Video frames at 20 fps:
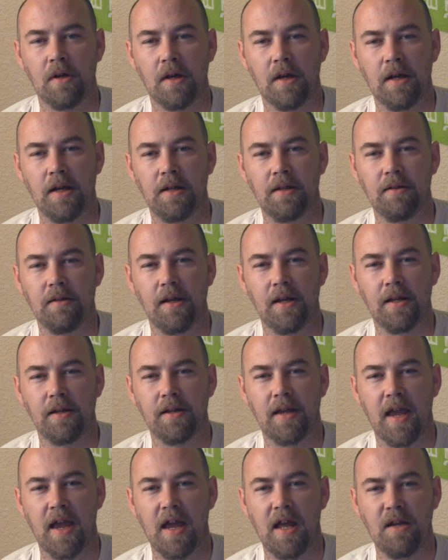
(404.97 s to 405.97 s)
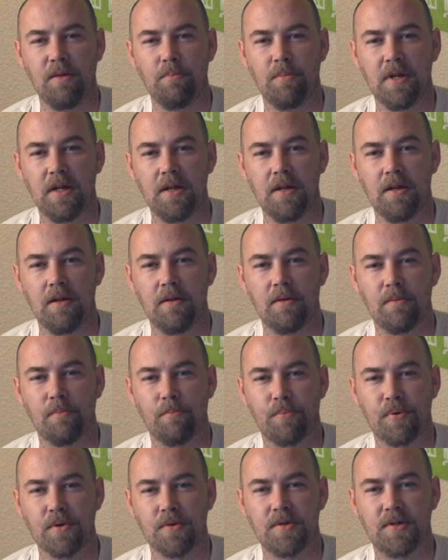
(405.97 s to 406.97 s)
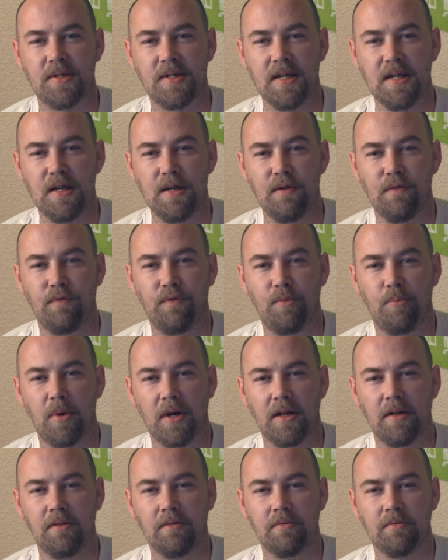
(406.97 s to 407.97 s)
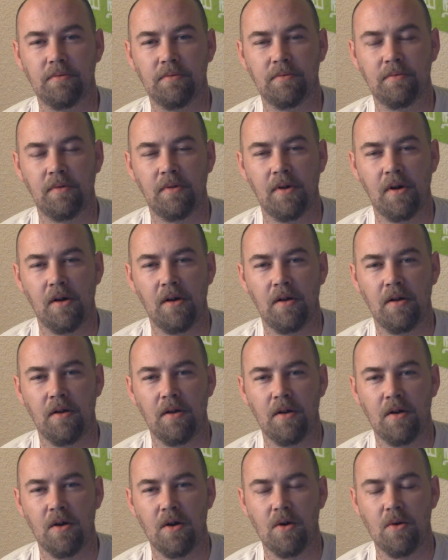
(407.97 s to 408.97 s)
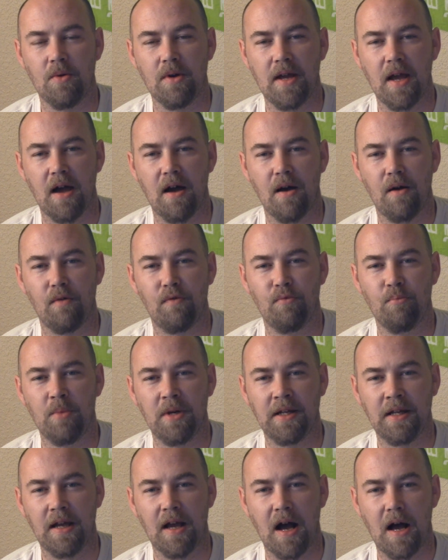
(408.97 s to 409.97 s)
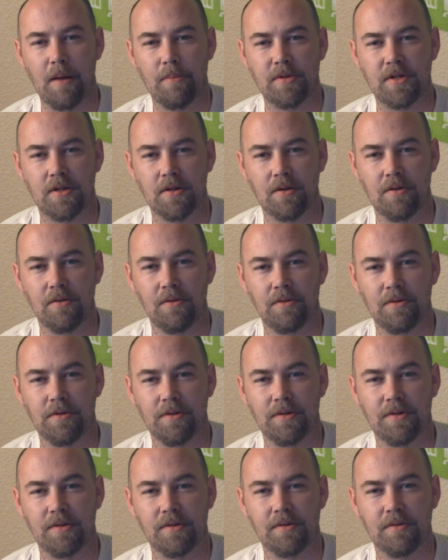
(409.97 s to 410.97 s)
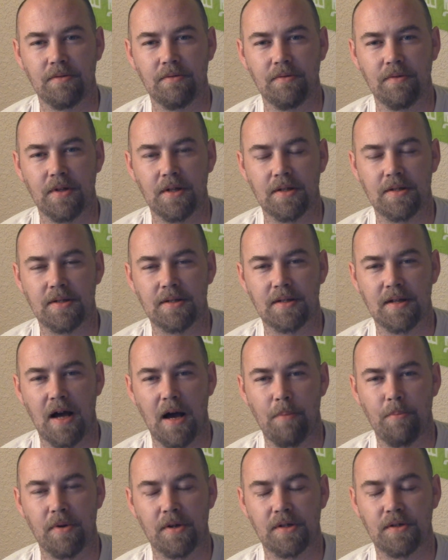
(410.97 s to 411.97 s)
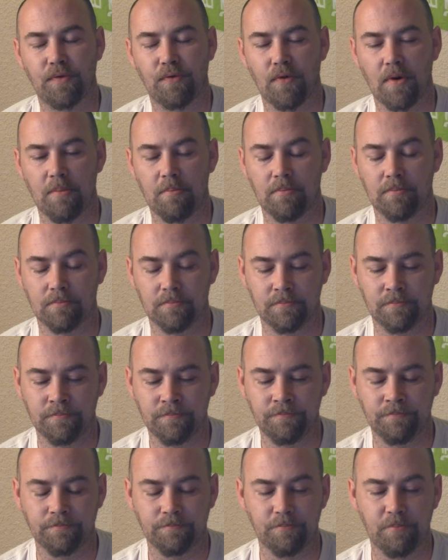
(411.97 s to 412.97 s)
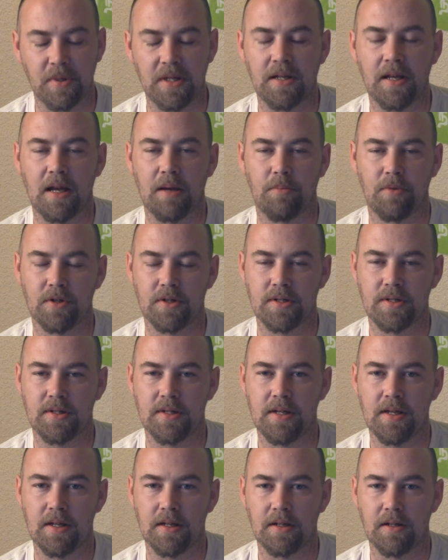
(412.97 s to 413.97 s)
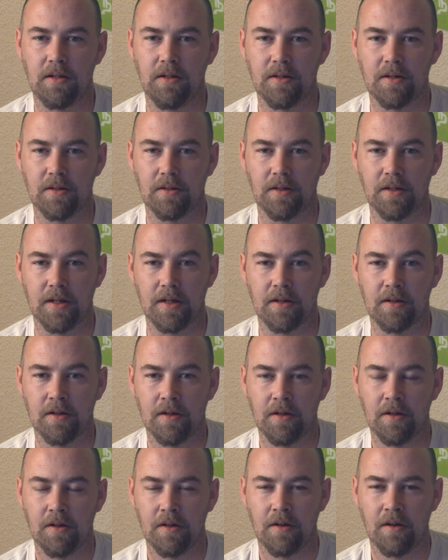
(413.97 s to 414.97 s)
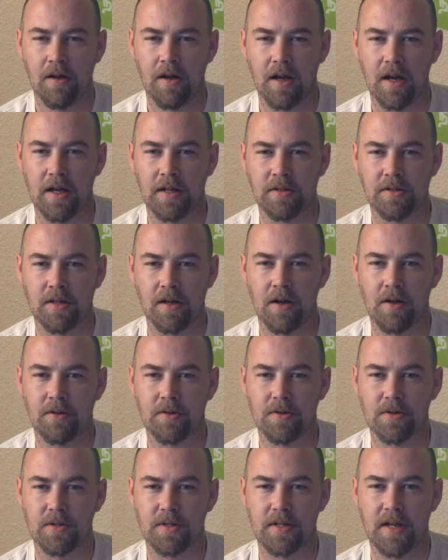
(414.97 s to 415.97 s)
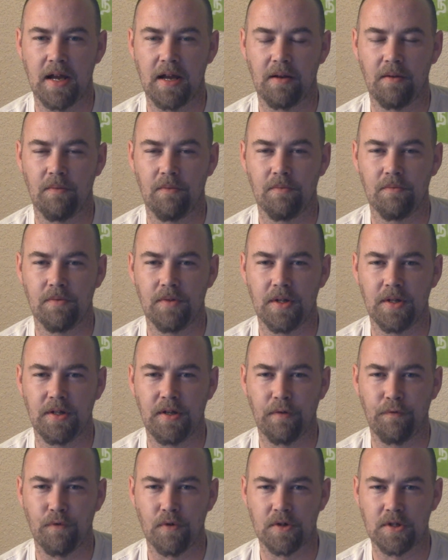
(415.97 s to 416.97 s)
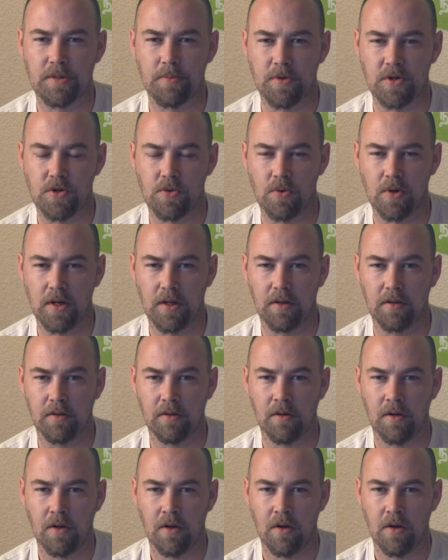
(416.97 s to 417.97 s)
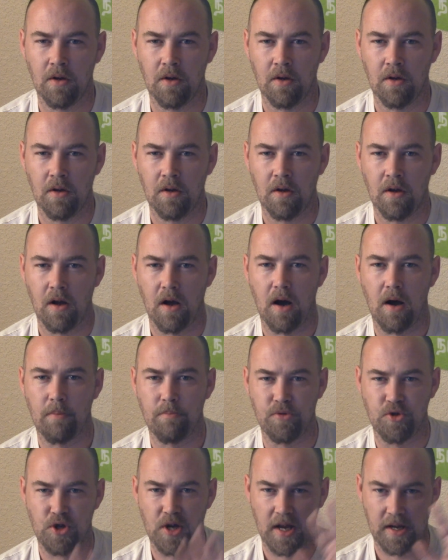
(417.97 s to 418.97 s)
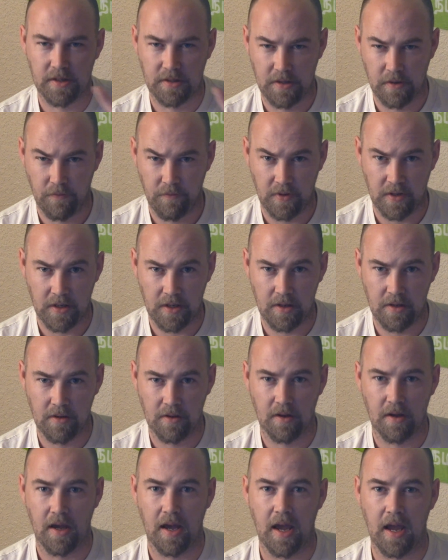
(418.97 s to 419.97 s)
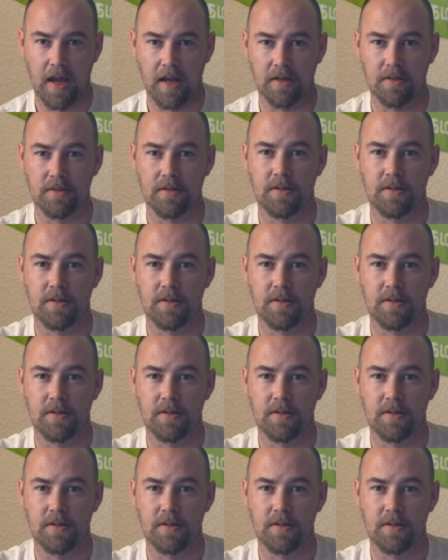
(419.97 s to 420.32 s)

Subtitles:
It can be perceived, but we have many obstacles that stop us from being able to see it clearly and to understand the difference between objectivity and